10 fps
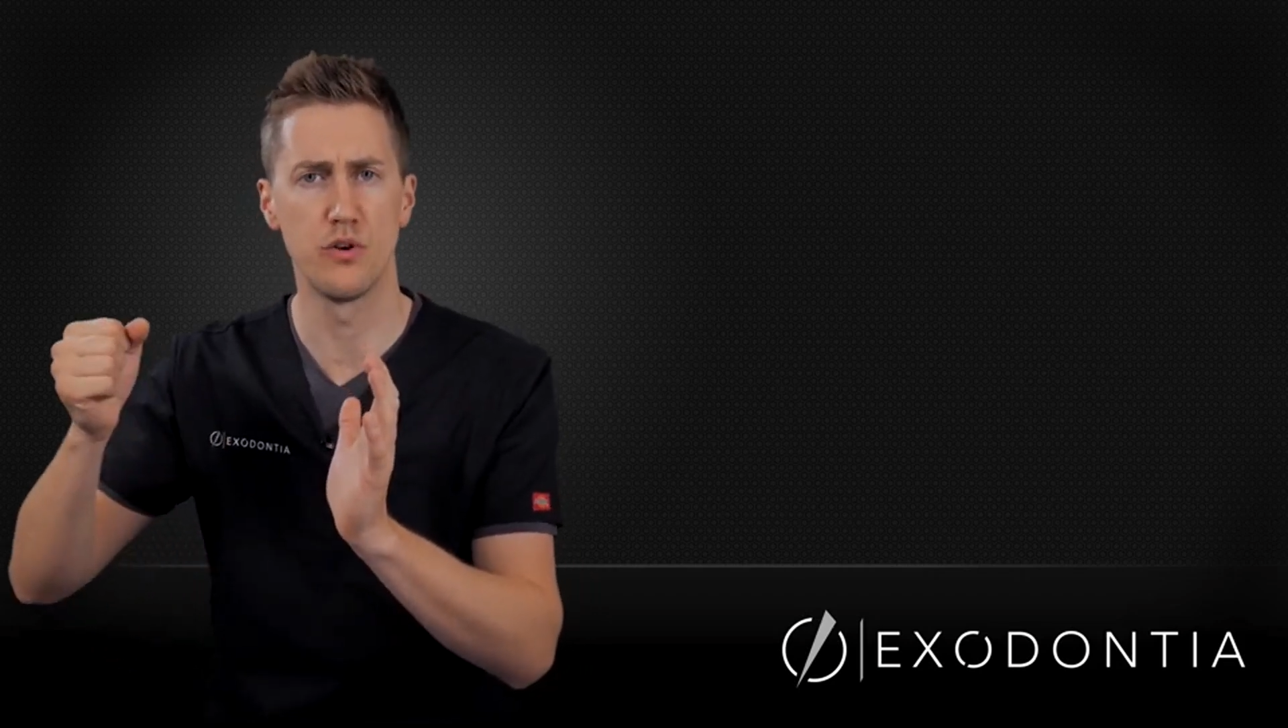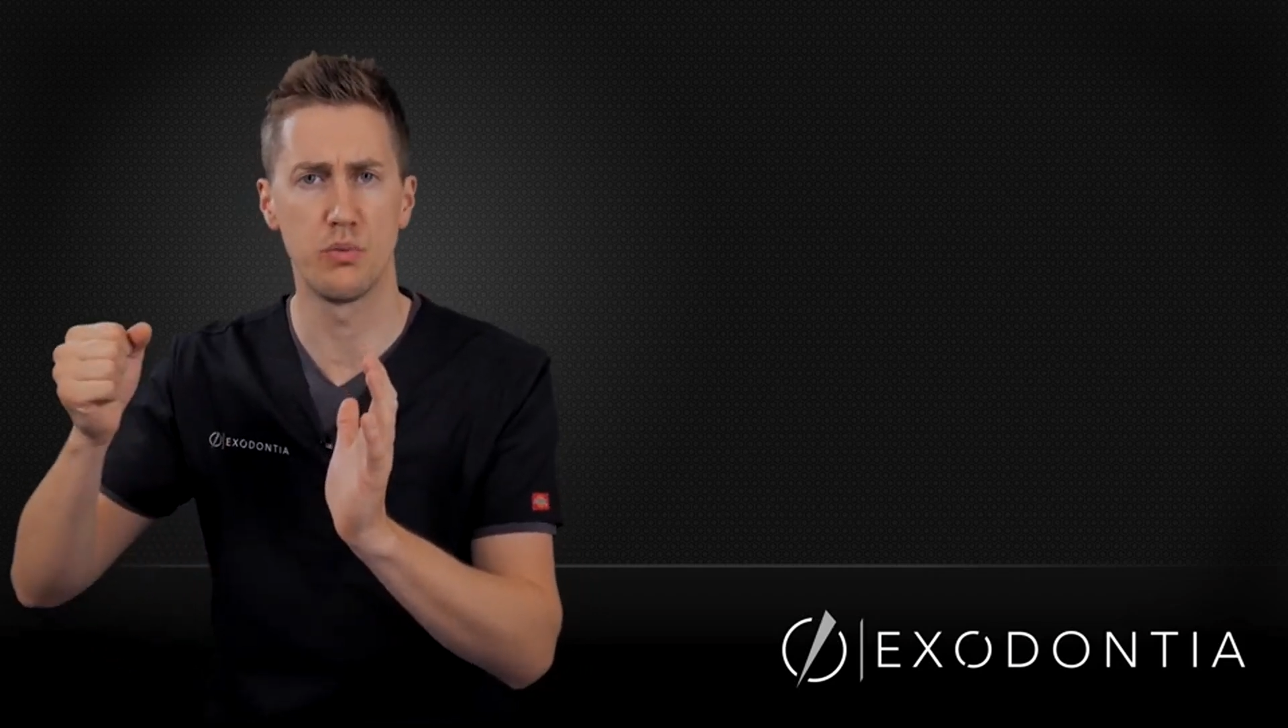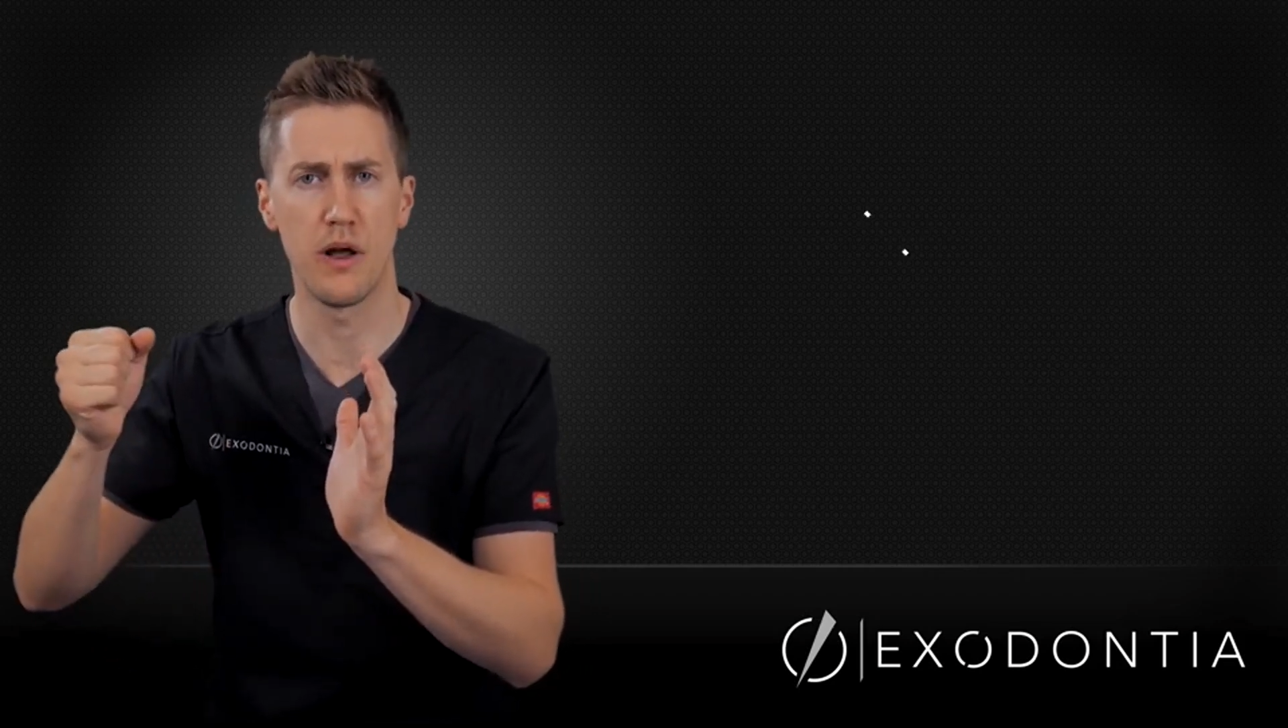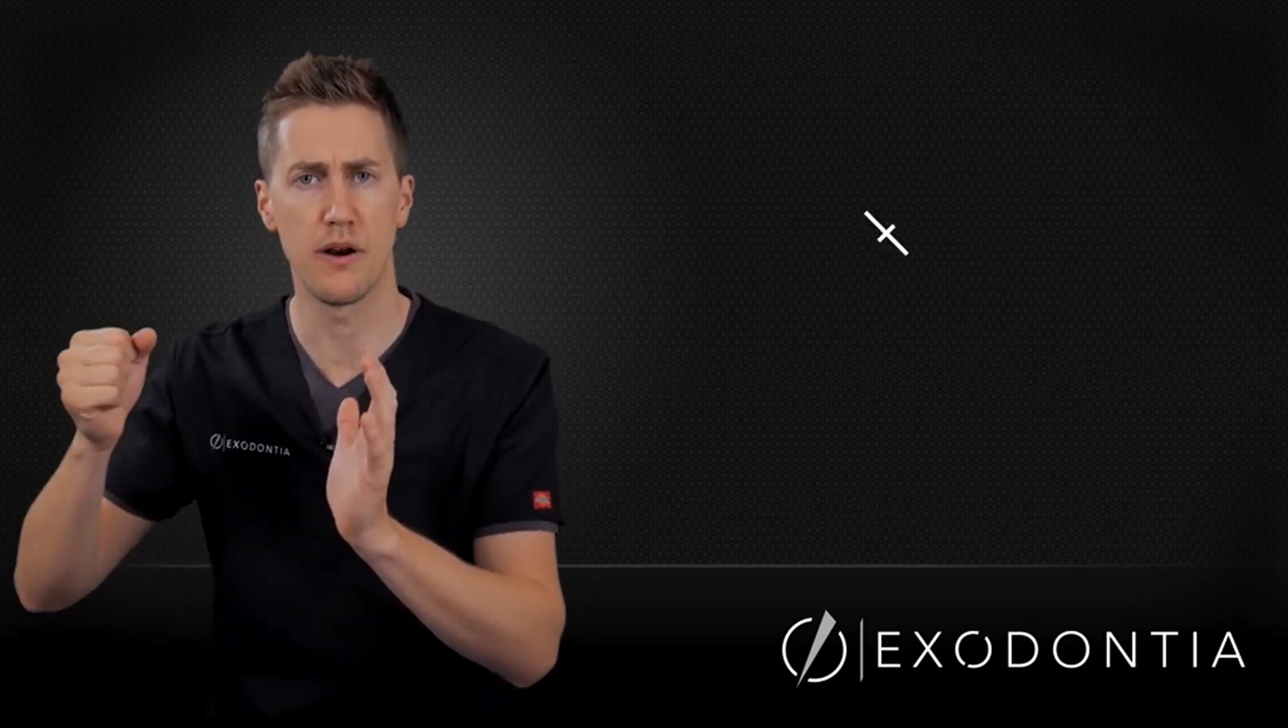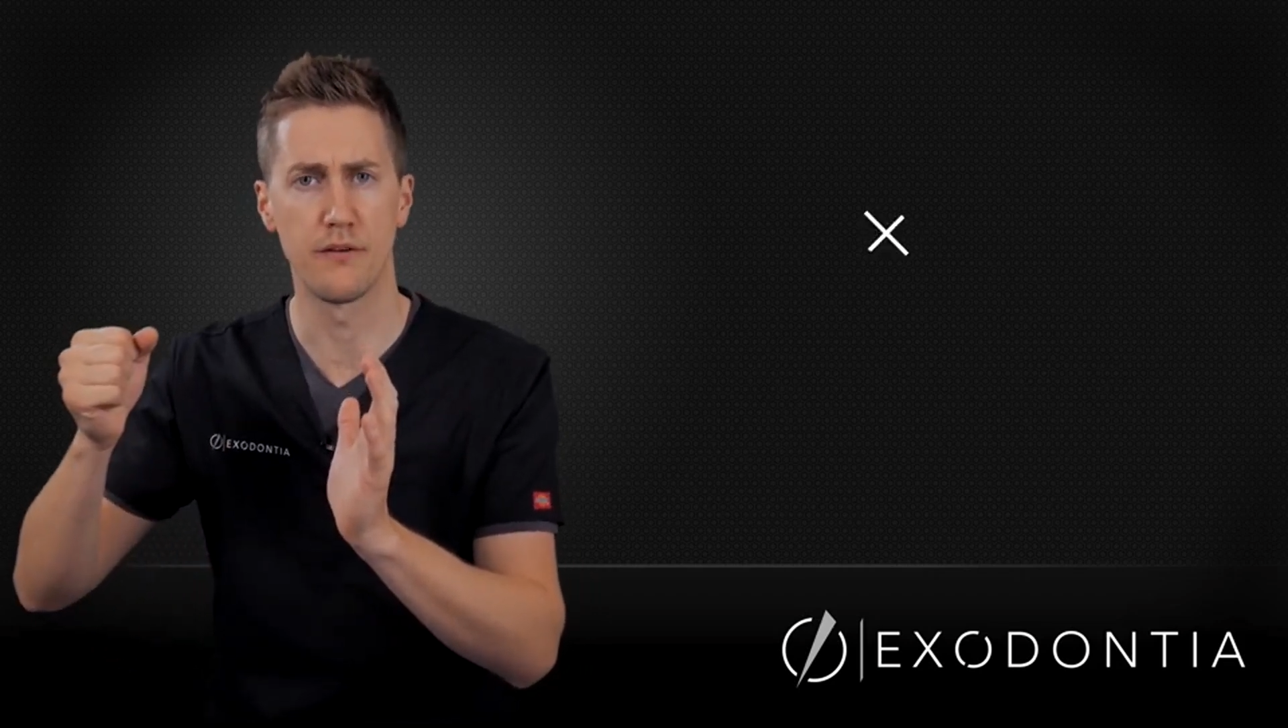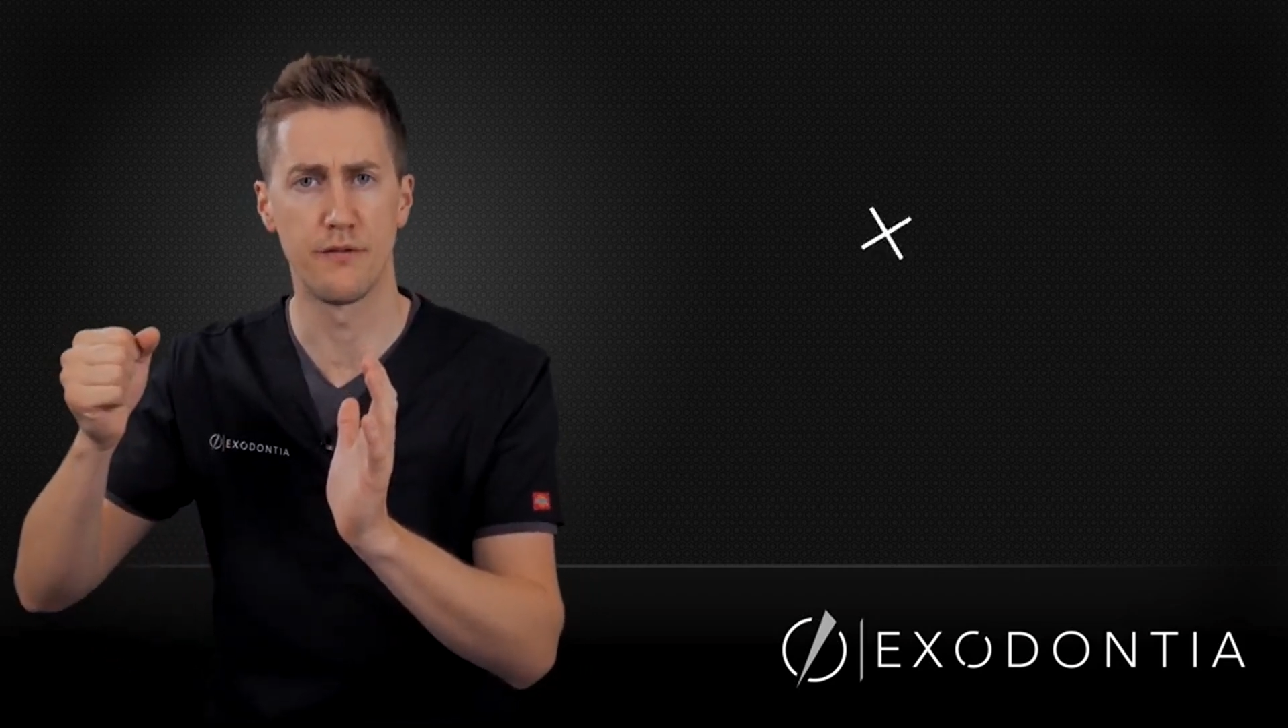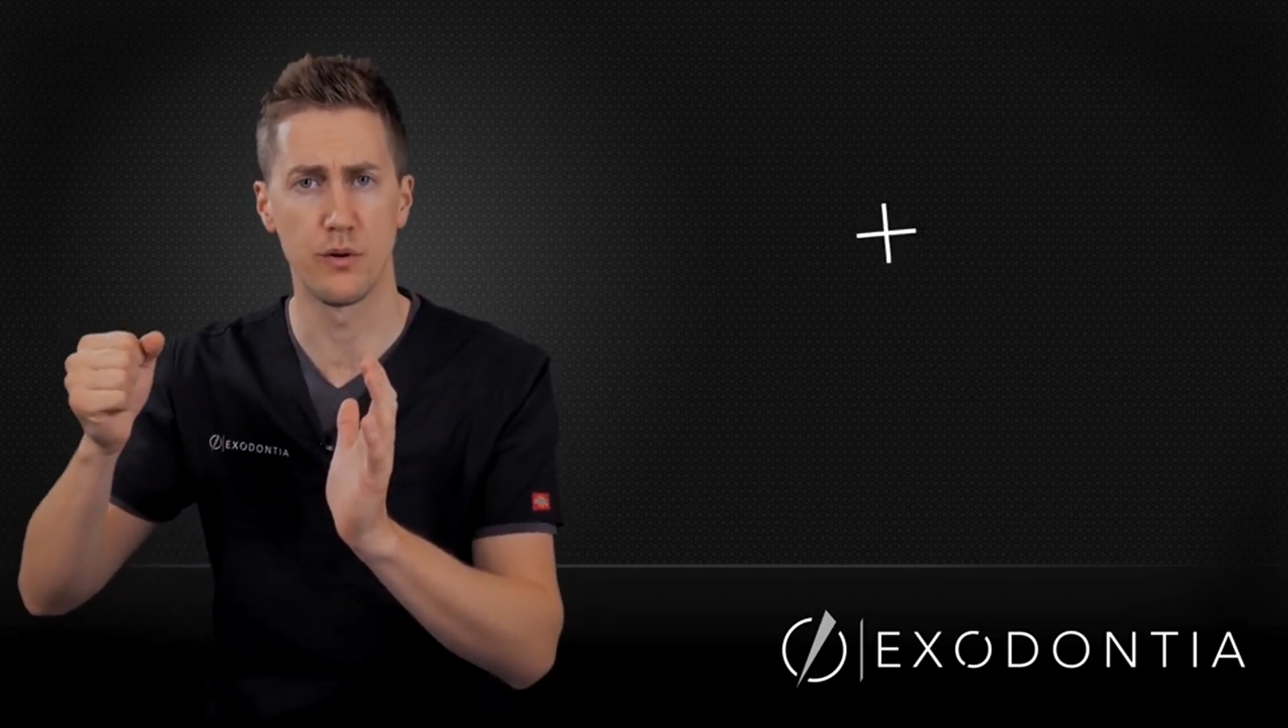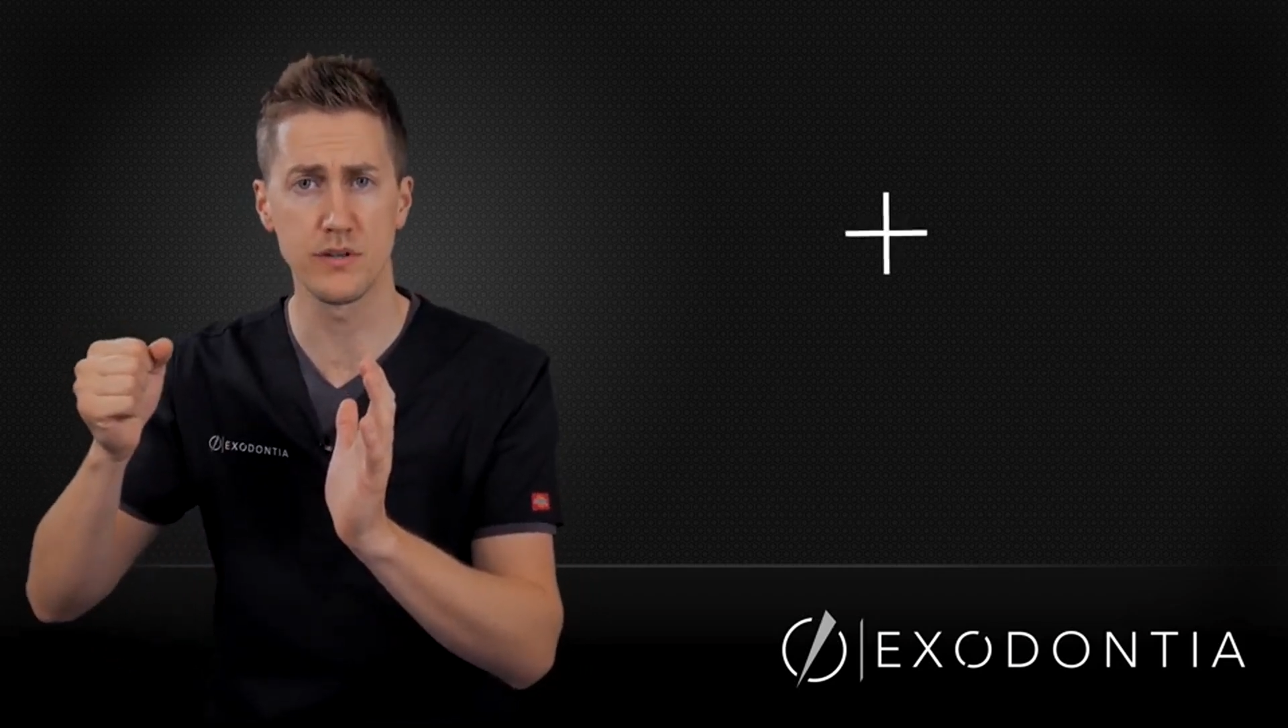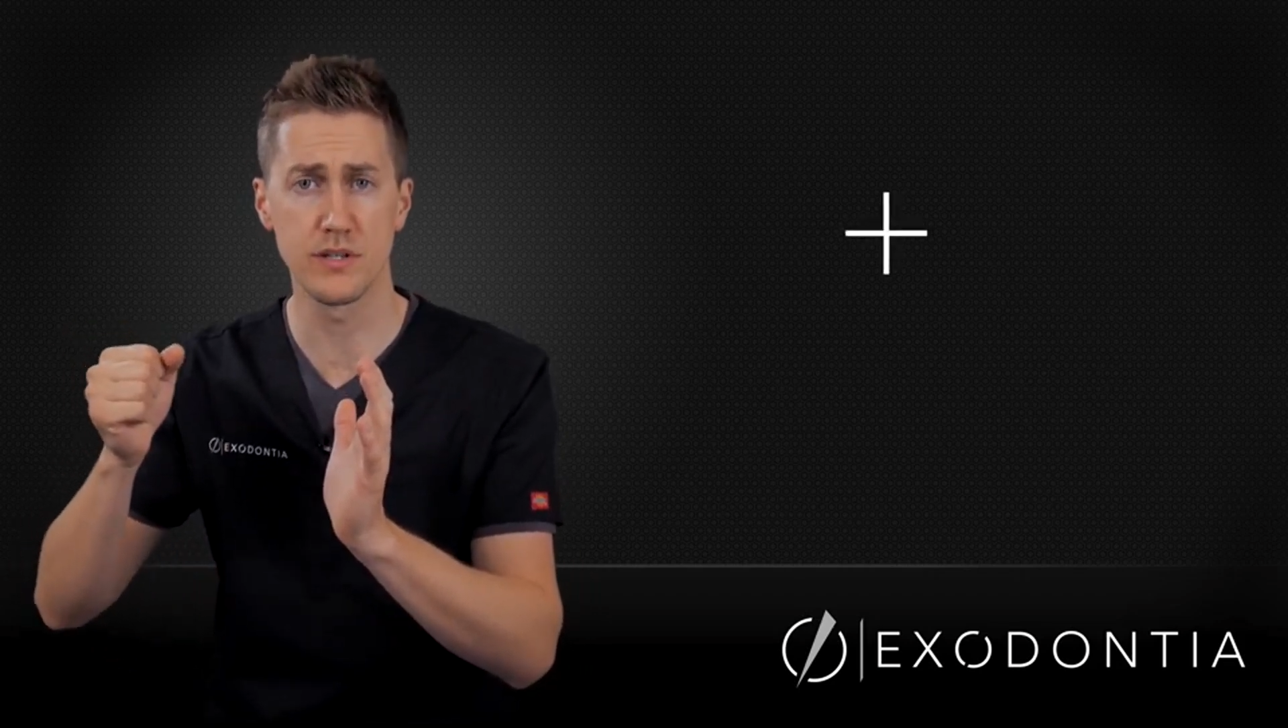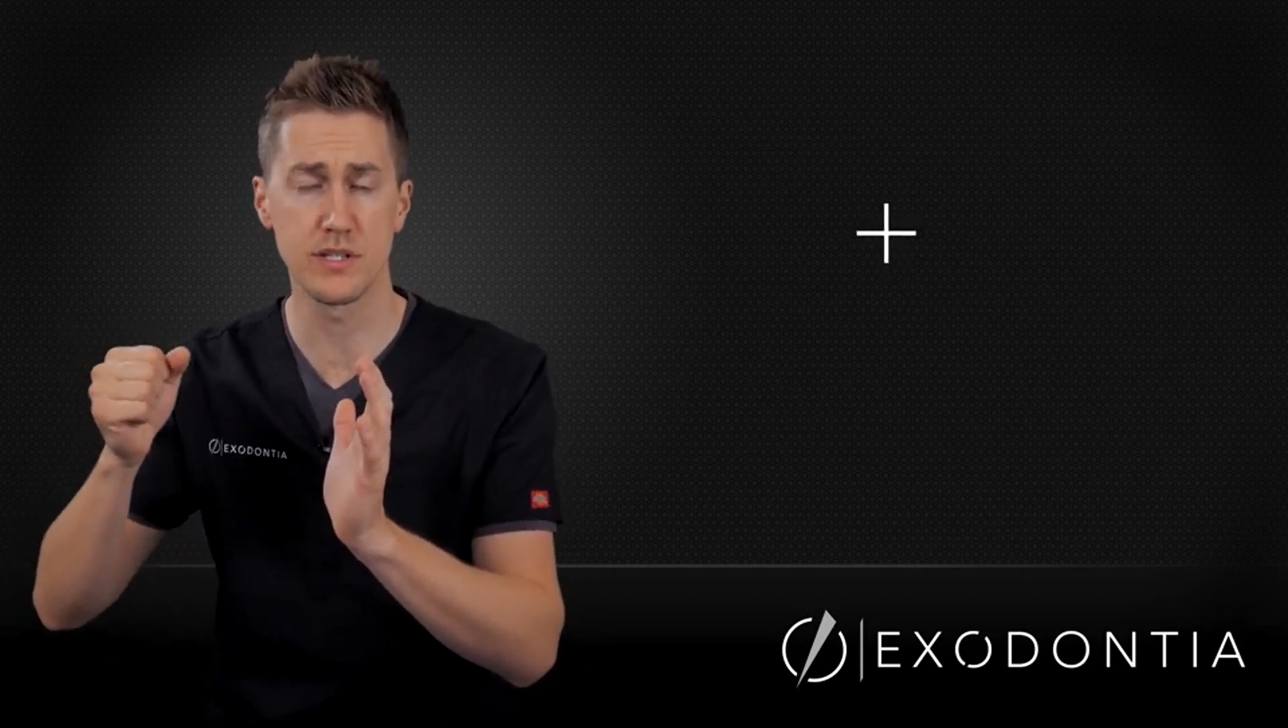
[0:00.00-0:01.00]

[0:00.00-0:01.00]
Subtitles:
apply our forces